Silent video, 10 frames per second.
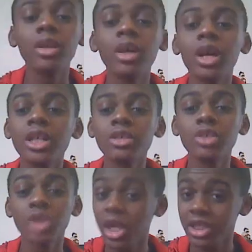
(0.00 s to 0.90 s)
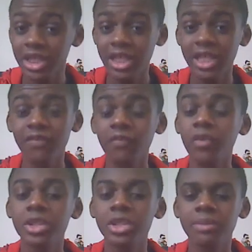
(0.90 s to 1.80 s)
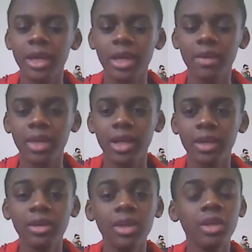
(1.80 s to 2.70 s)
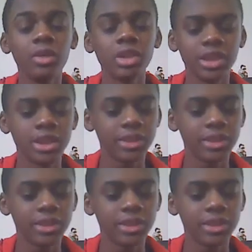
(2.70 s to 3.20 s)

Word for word: Also, Josh Keaton voices Spider-Man, which is